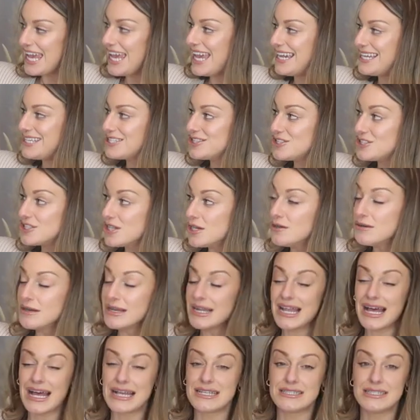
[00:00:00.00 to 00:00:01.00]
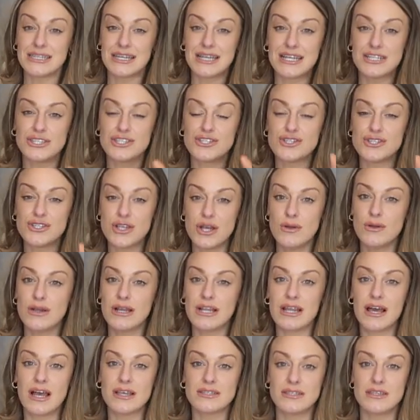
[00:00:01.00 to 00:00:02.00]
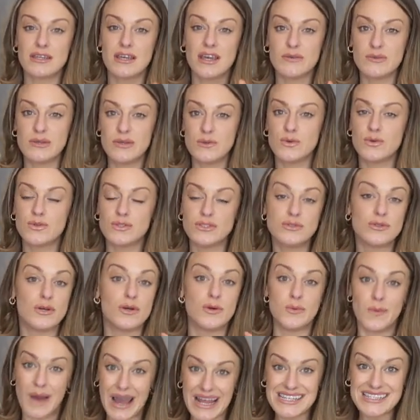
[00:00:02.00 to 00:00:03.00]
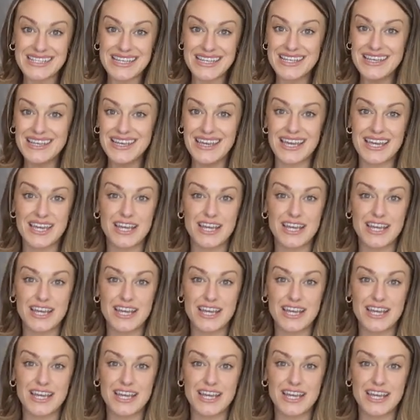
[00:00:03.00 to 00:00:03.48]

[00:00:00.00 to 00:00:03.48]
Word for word: It's so classic, it's so classy. It could be worn to a wedding.